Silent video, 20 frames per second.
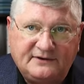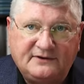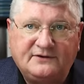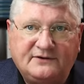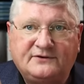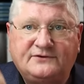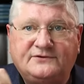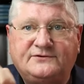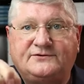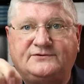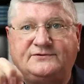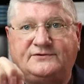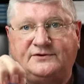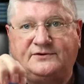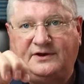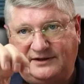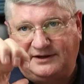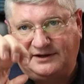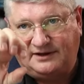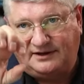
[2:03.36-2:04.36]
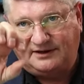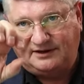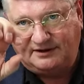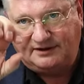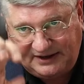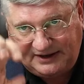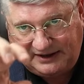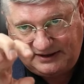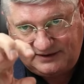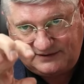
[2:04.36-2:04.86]
is the
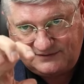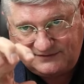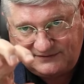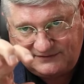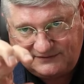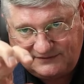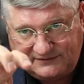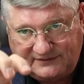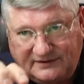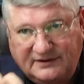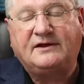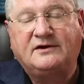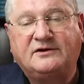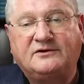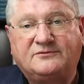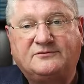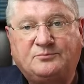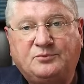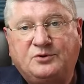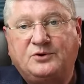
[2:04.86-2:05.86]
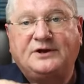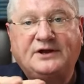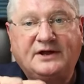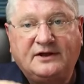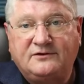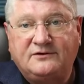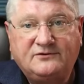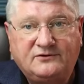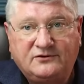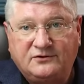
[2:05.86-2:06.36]
piece that is put
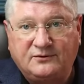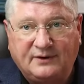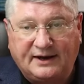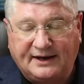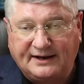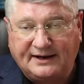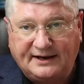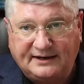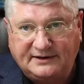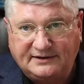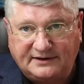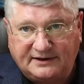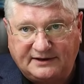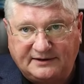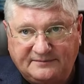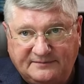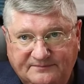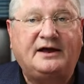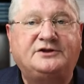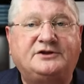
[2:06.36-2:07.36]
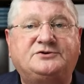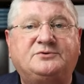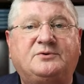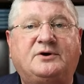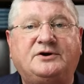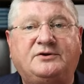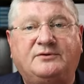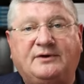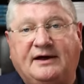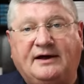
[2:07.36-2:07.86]
into NAD. And so
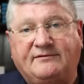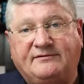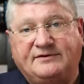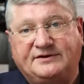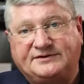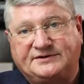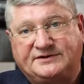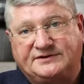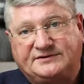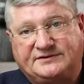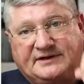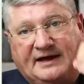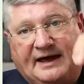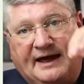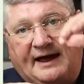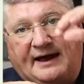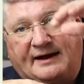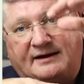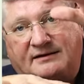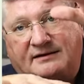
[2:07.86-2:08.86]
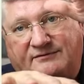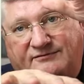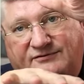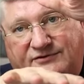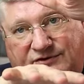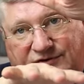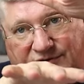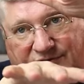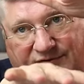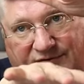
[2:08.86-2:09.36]
what you have is a stack of
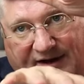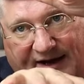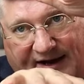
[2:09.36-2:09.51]
two